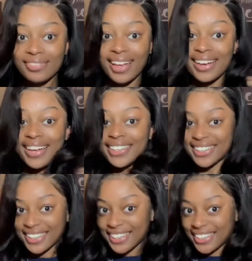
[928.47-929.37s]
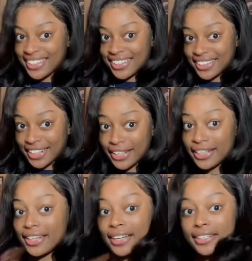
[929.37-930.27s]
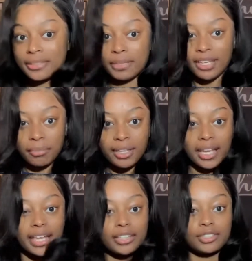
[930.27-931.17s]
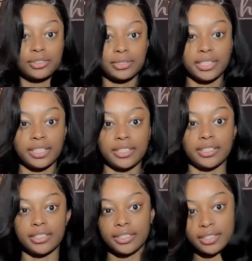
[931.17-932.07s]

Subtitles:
I like it. Like, it's making me like short hair.